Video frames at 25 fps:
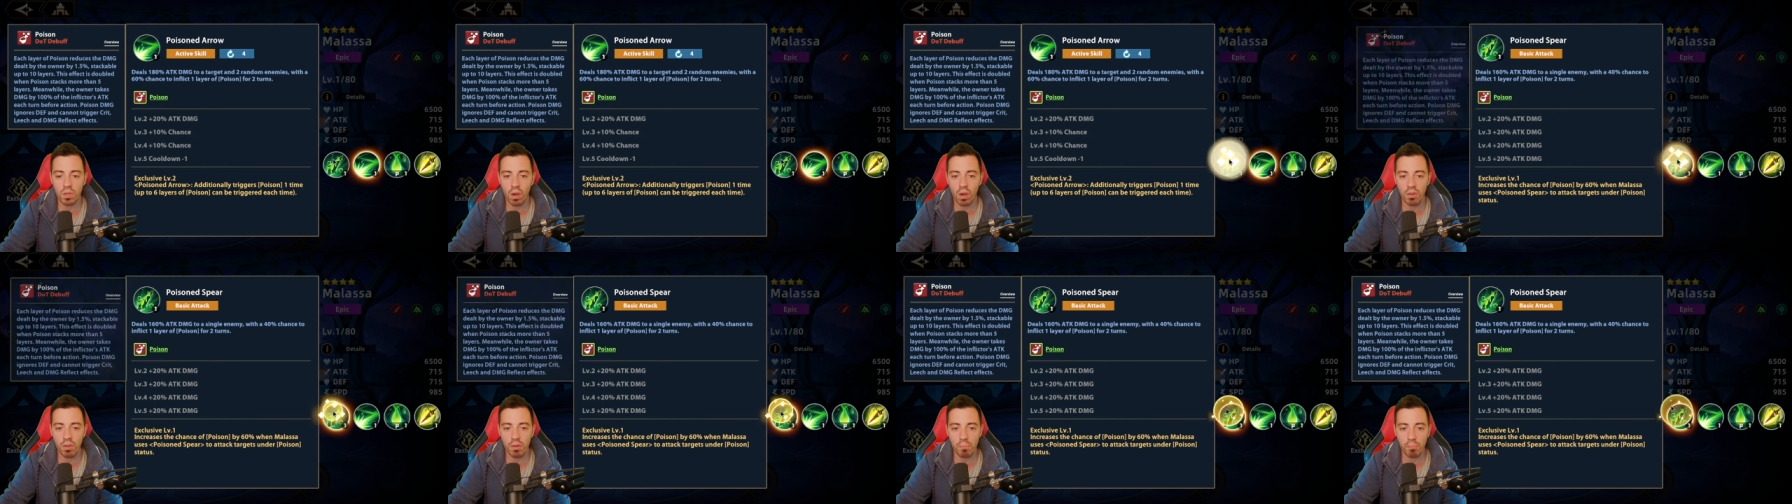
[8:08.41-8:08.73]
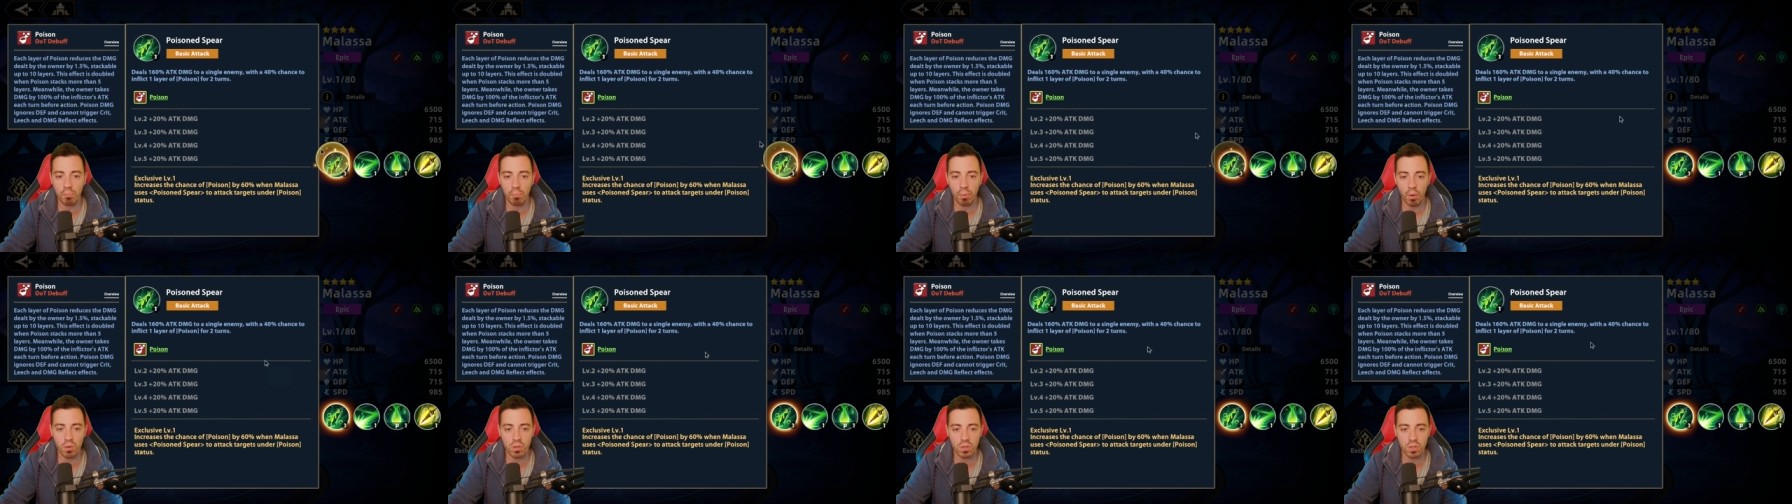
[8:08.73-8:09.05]
other
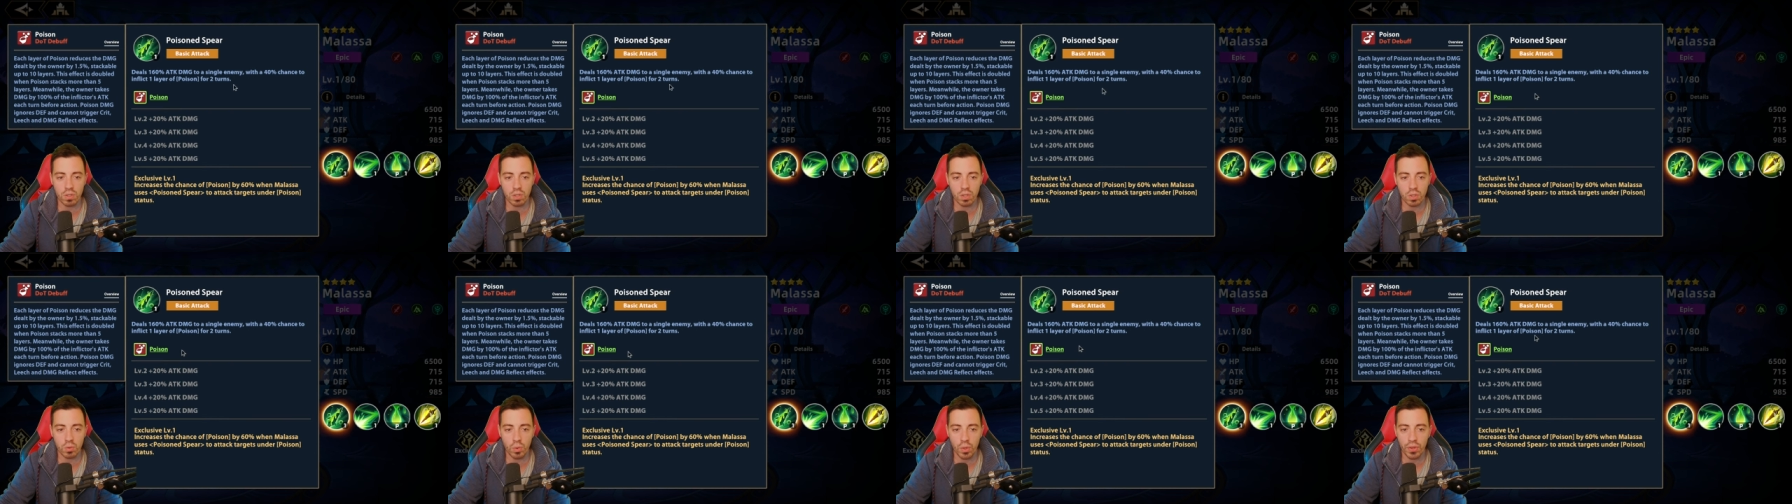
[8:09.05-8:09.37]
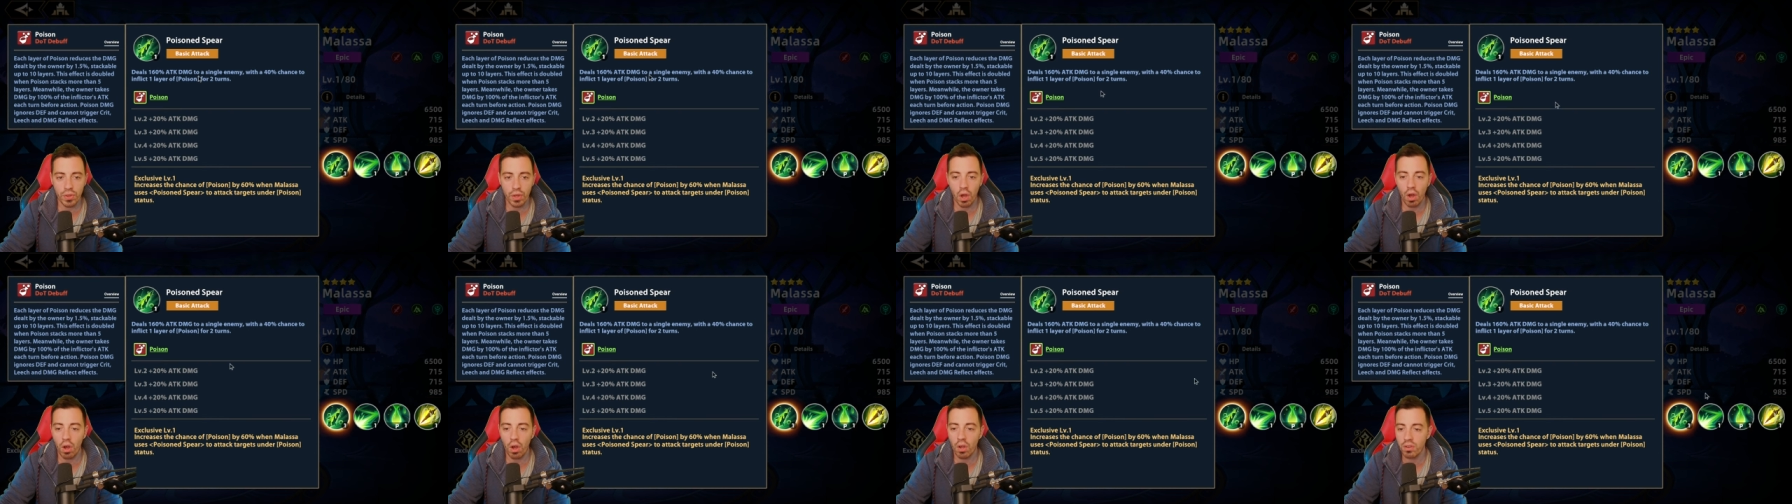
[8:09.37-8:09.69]
poisons with
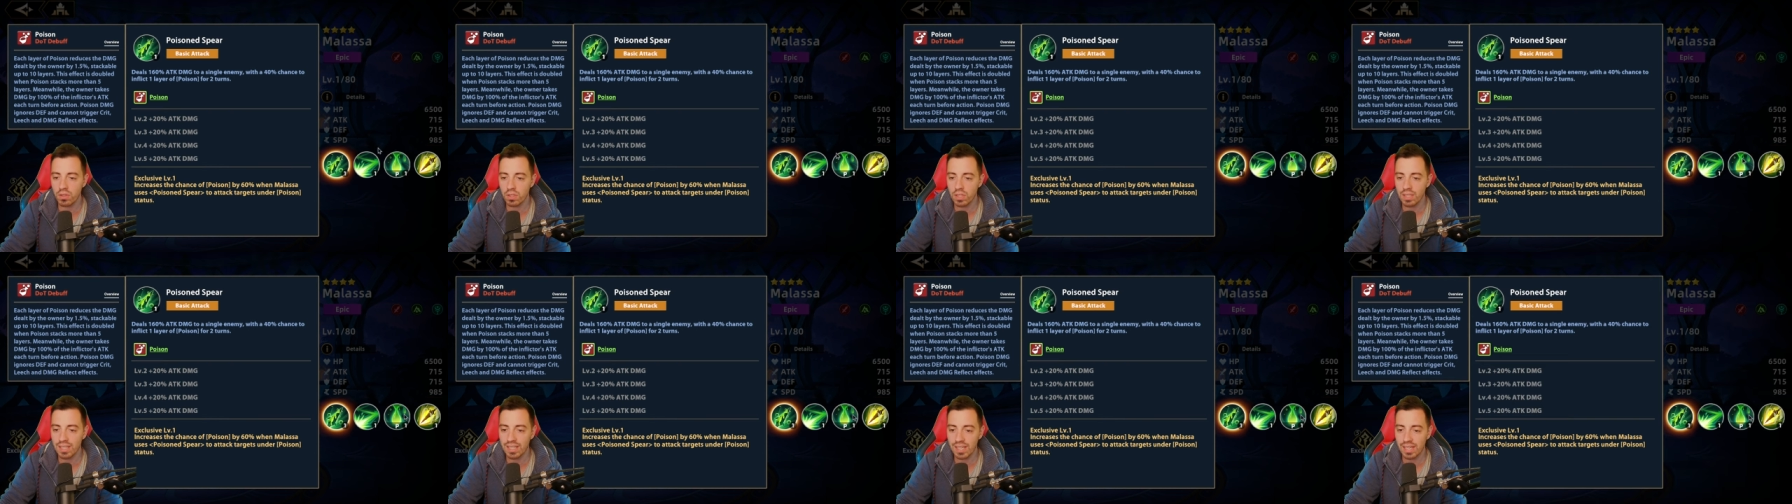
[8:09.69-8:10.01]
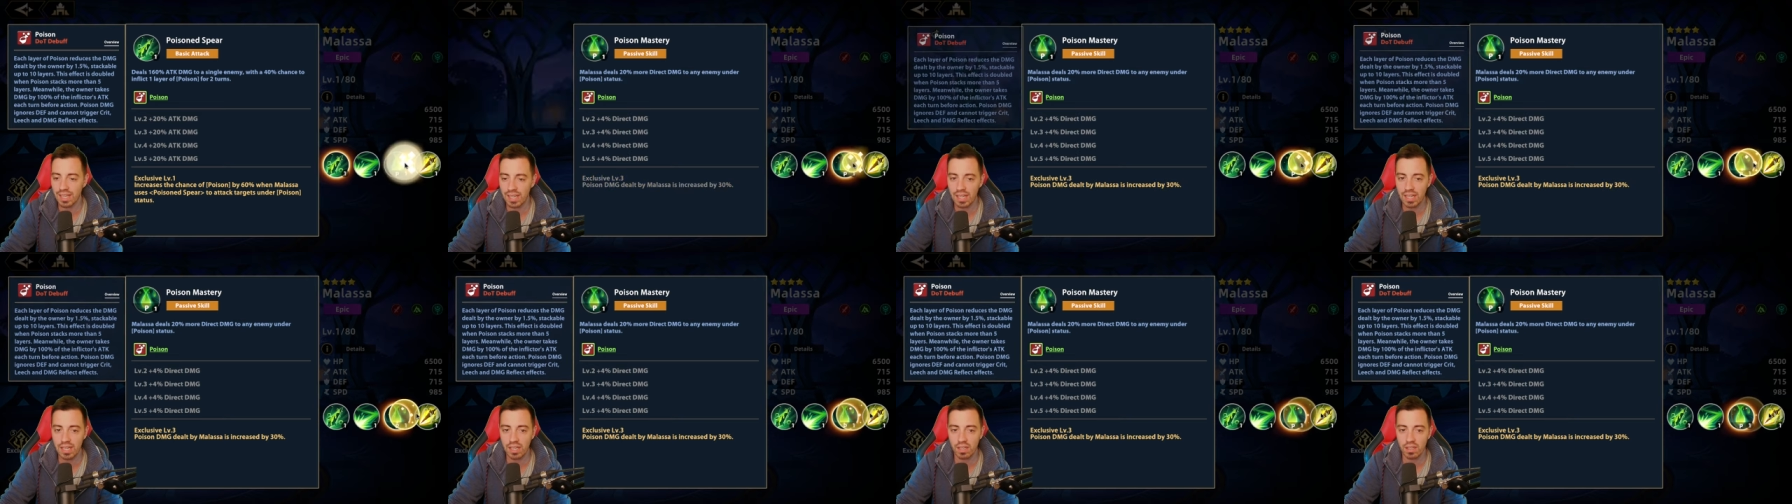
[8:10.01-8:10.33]
other
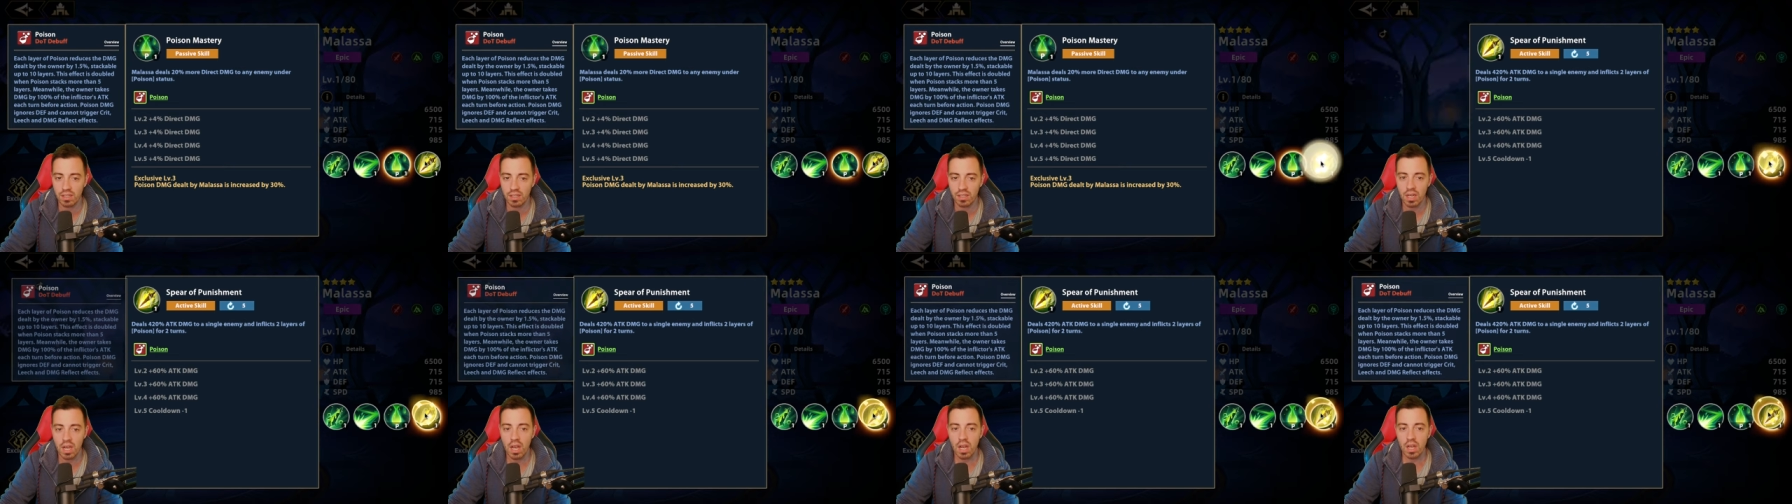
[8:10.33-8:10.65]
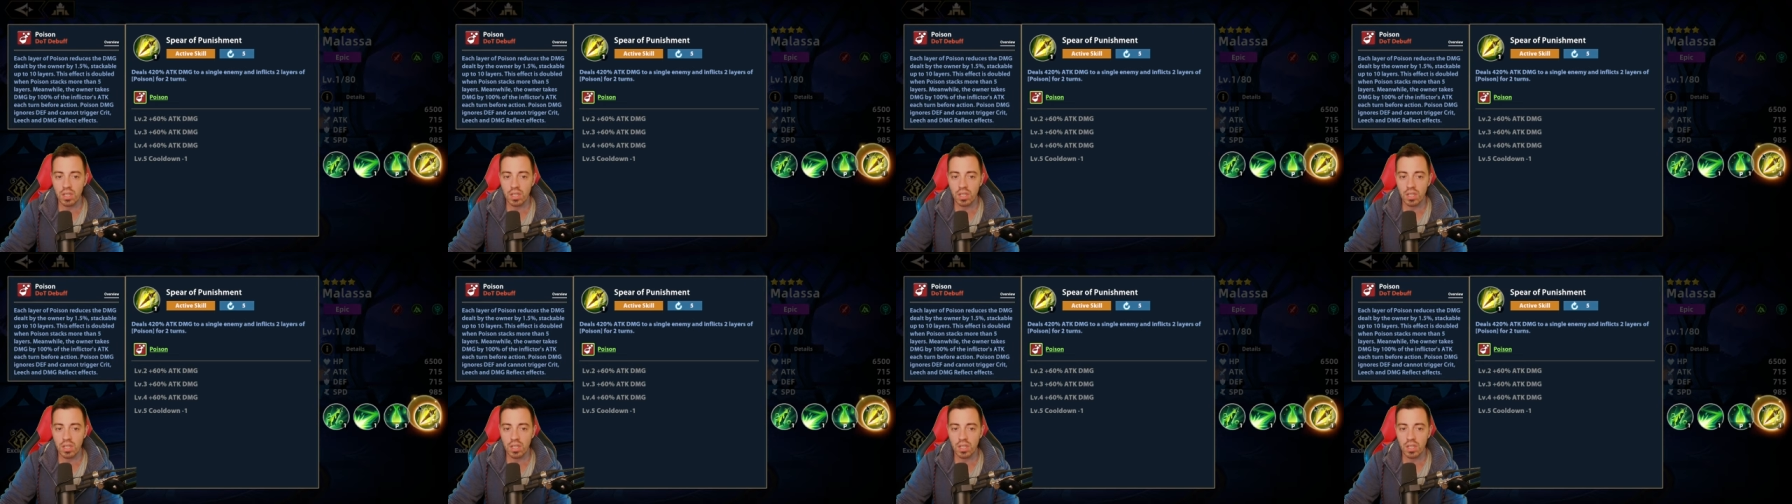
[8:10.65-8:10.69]
skills.